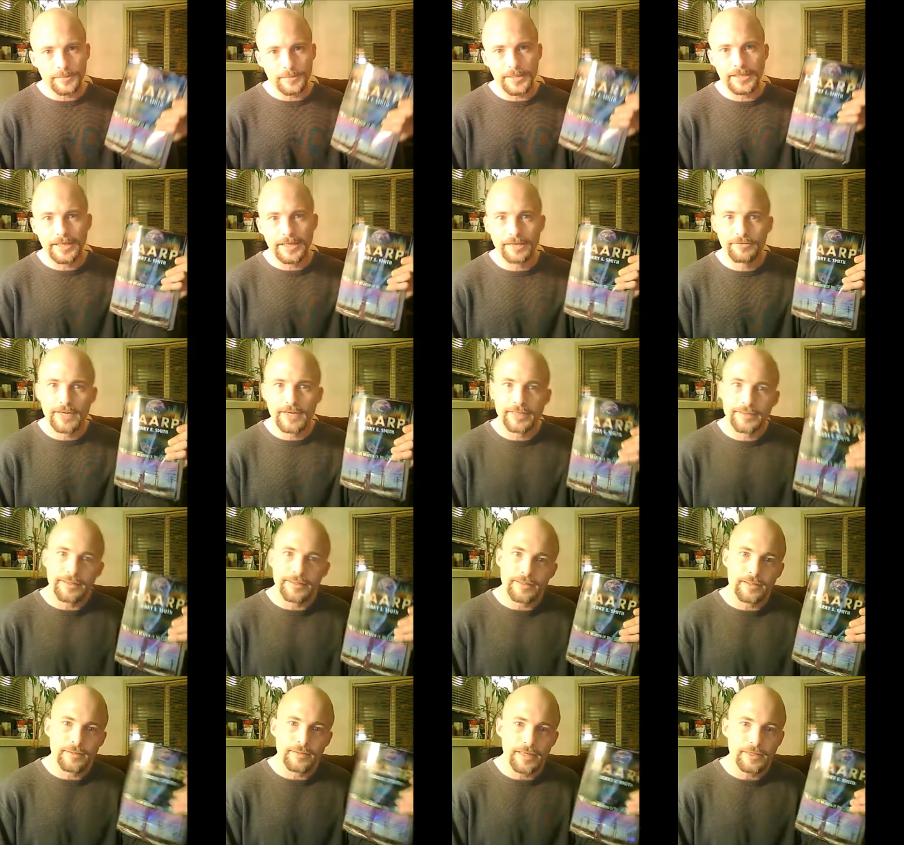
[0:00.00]
me they've got
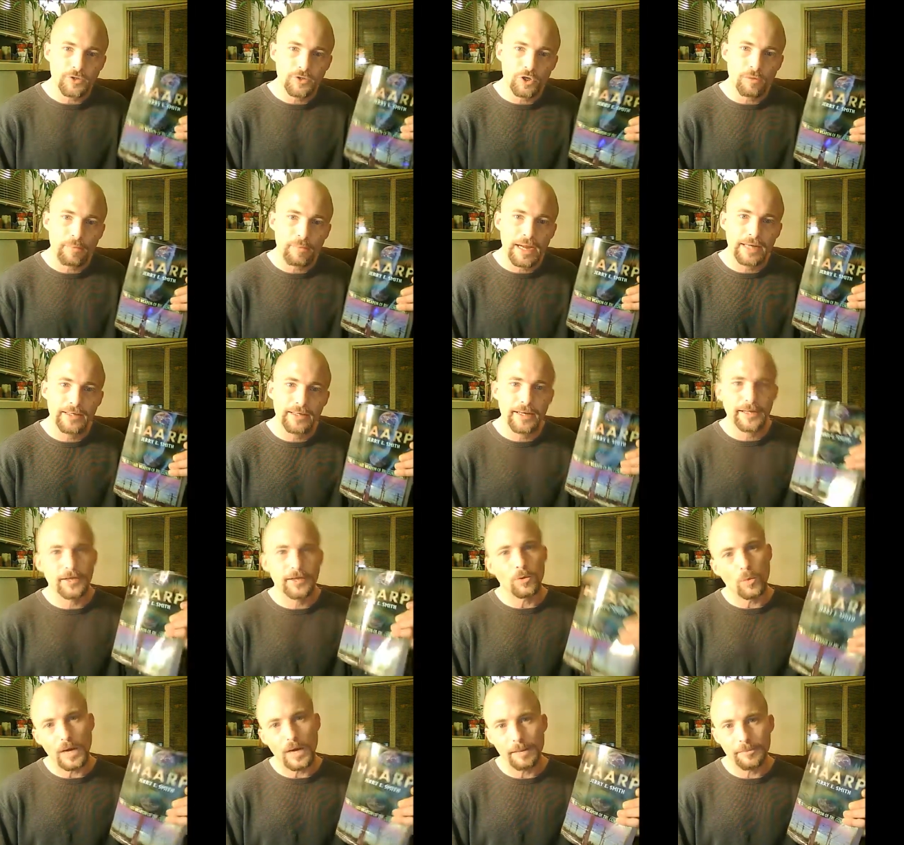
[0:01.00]
this electromagnetic
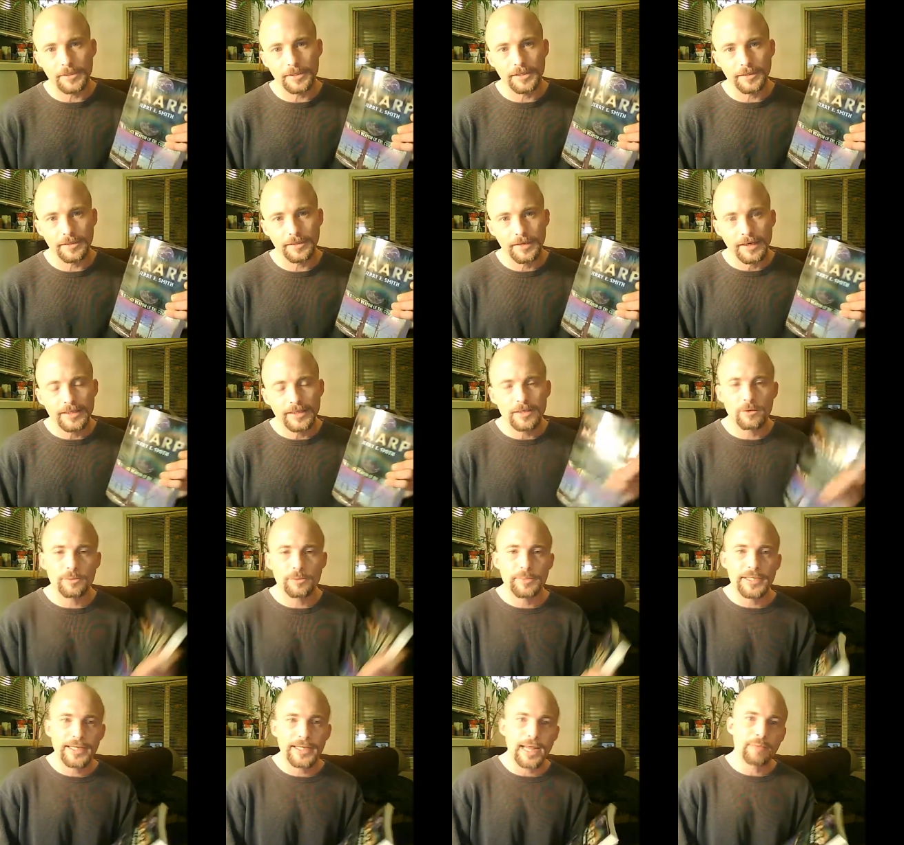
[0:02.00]
weapon that would
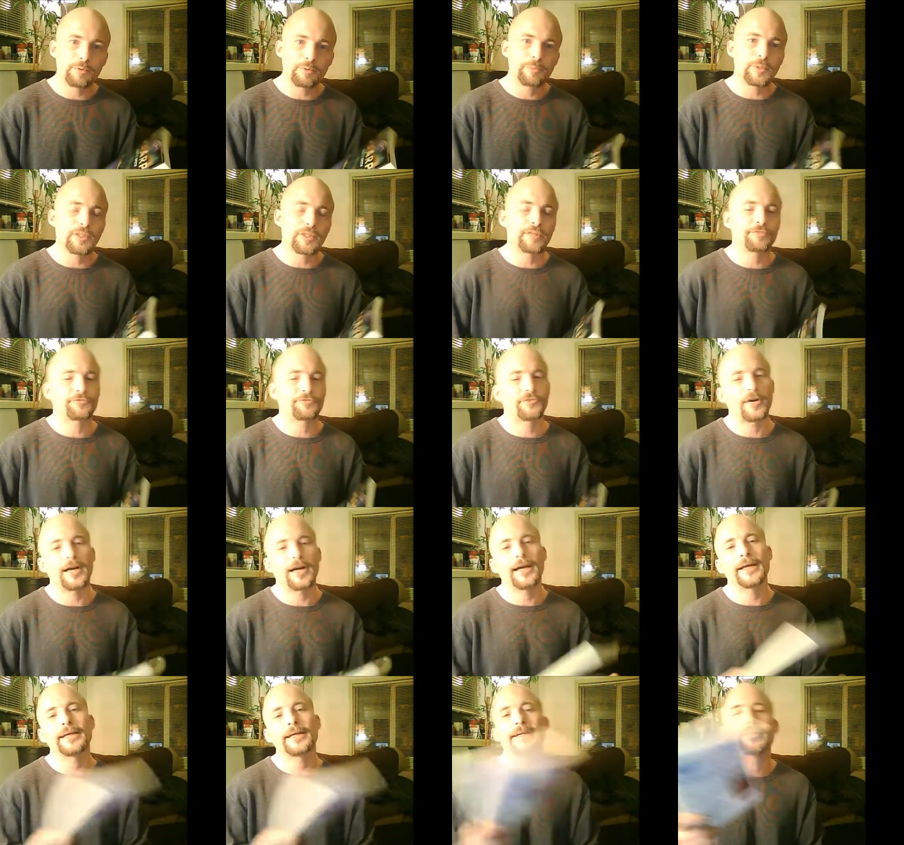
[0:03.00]
be capable of
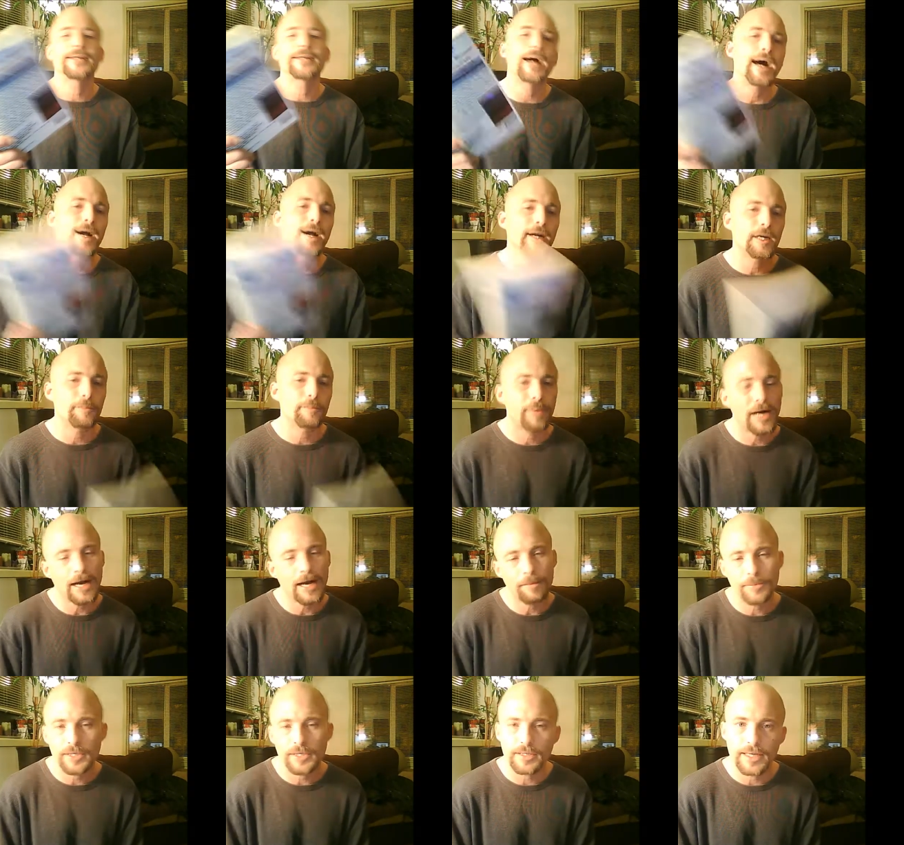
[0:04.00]
frying entire
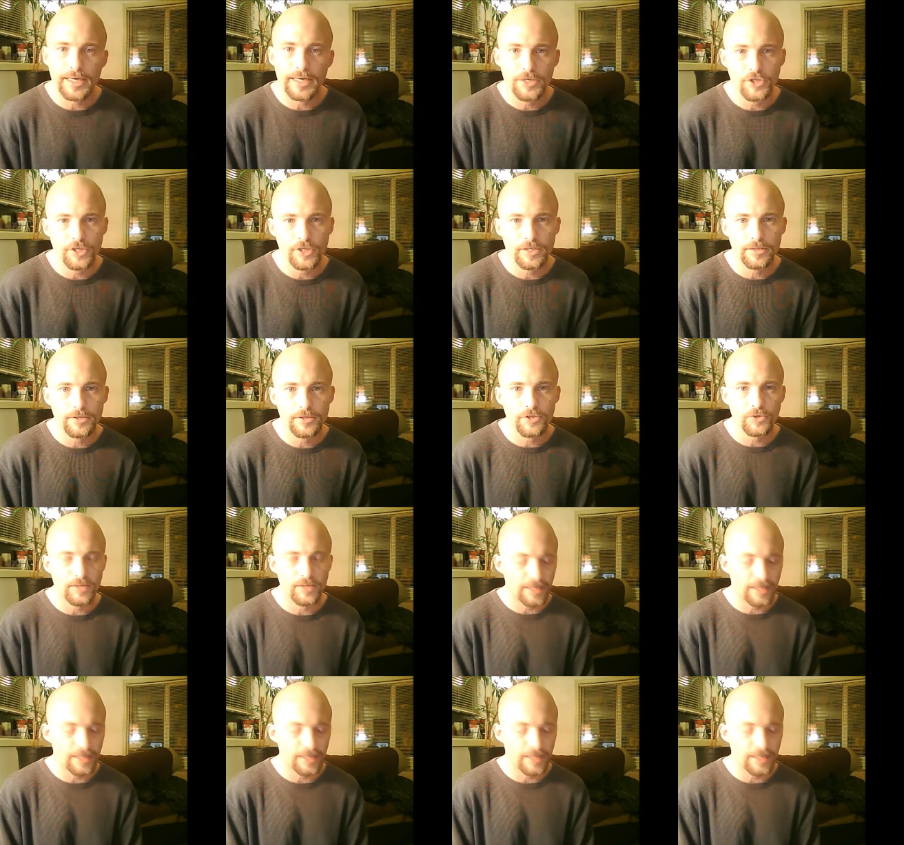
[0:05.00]
populations or